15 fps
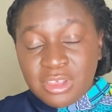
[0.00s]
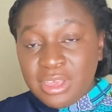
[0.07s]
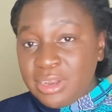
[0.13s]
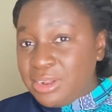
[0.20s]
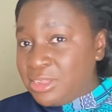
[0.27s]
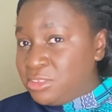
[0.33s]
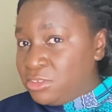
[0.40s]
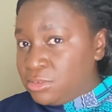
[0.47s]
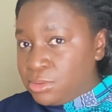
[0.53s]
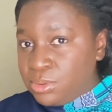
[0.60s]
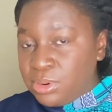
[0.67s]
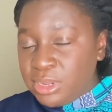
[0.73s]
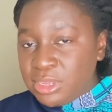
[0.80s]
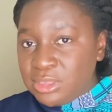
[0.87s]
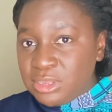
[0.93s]
that is
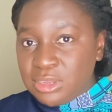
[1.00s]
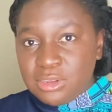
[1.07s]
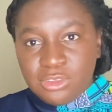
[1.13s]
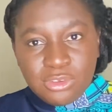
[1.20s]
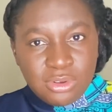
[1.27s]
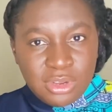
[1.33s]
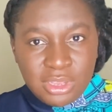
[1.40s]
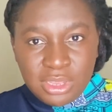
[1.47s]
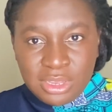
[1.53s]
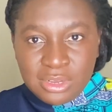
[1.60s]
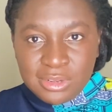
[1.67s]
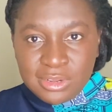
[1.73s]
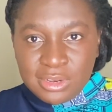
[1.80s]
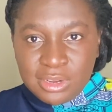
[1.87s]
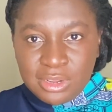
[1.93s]
connected to the
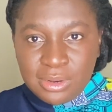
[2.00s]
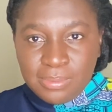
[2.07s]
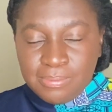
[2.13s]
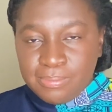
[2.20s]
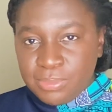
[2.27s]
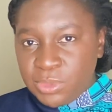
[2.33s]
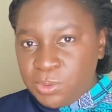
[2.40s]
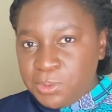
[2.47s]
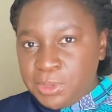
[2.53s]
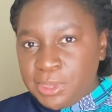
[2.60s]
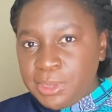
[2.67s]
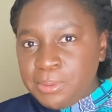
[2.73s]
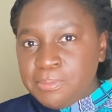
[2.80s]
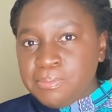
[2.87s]
internet. Okay?